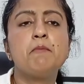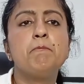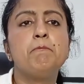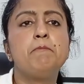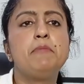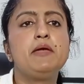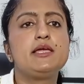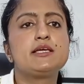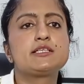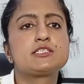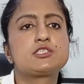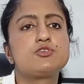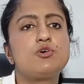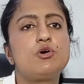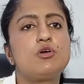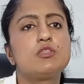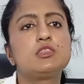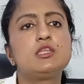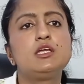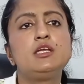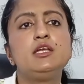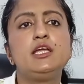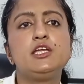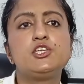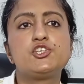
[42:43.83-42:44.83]
based
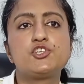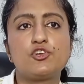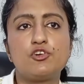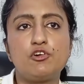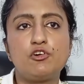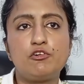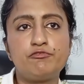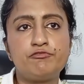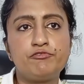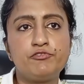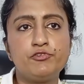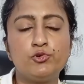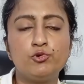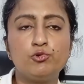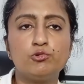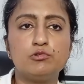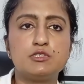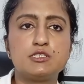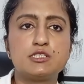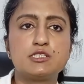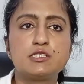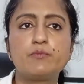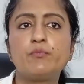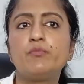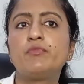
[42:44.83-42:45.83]
on the nature of
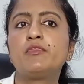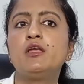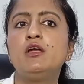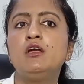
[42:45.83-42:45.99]
roots.